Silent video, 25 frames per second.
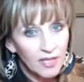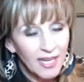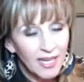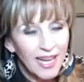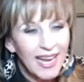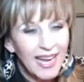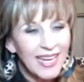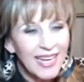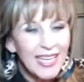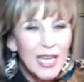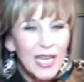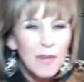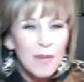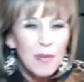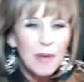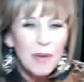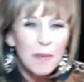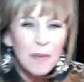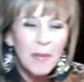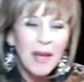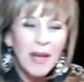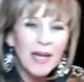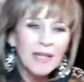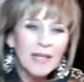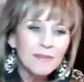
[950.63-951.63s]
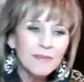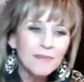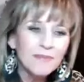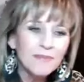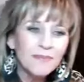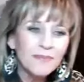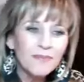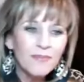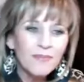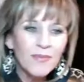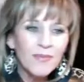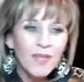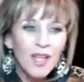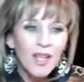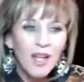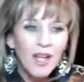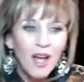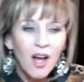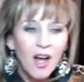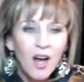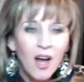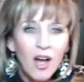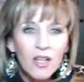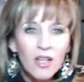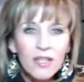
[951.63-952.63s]
And keep in mind,
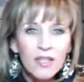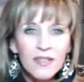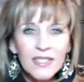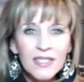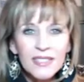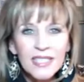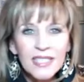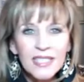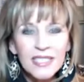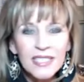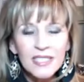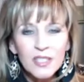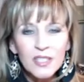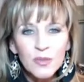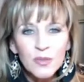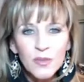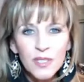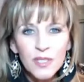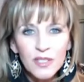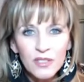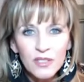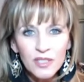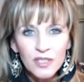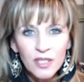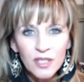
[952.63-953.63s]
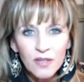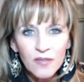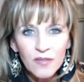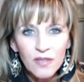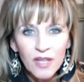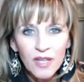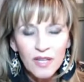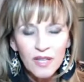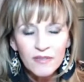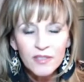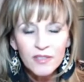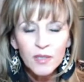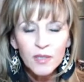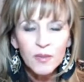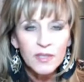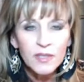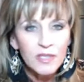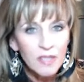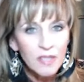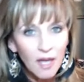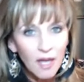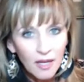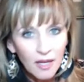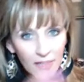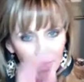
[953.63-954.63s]
all of this has a 3-year shelf life, so it's
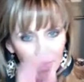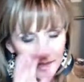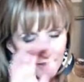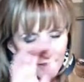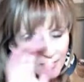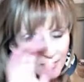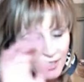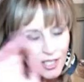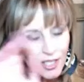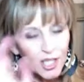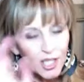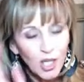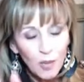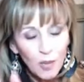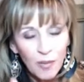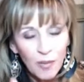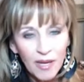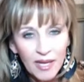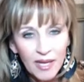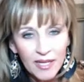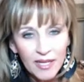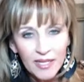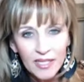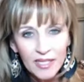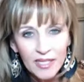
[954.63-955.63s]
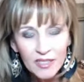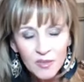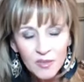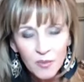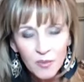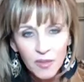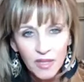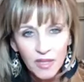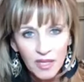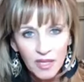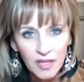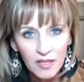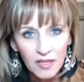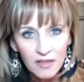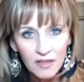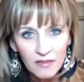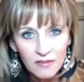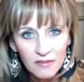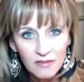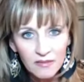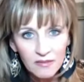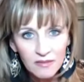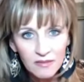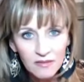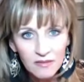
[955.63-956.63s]
not like they're going to go bad next week.
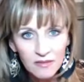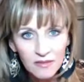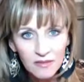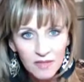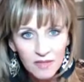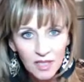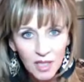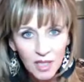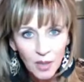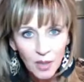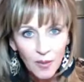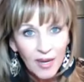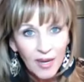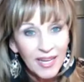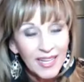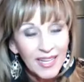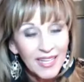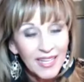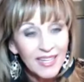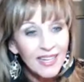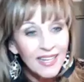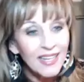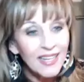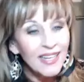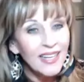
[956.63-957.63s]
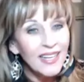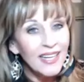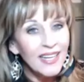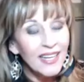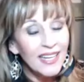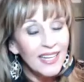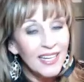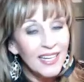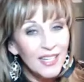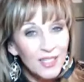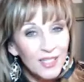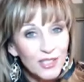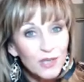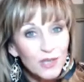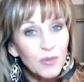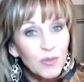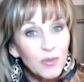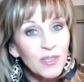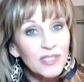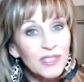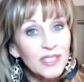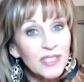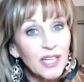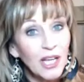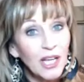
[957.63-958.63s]
You know, and here's
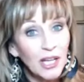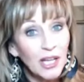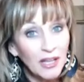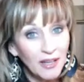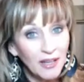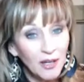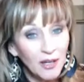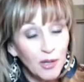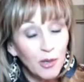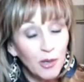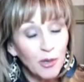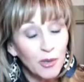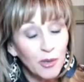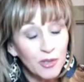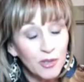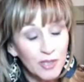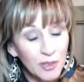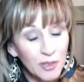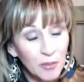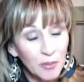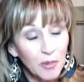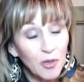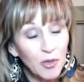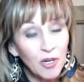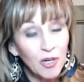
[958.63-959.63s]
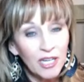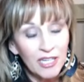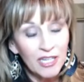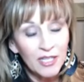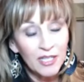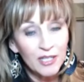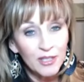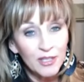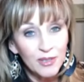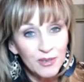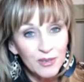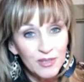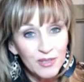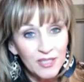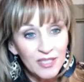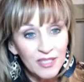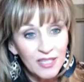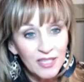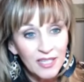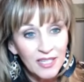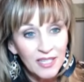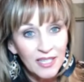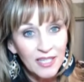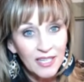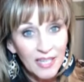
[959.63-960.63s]
what's some great news.
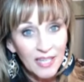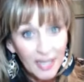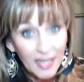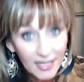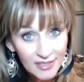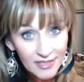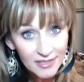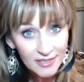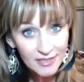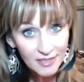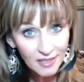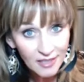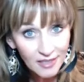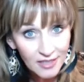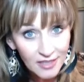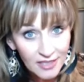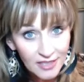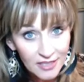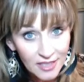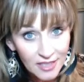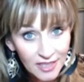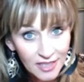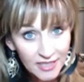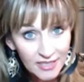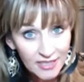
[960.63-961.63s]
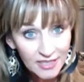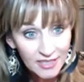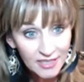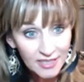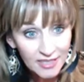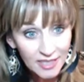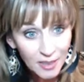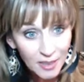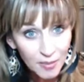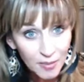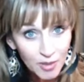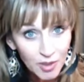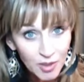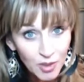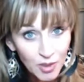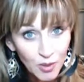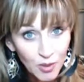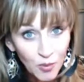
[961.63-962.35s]
It's not going to change anytime soon.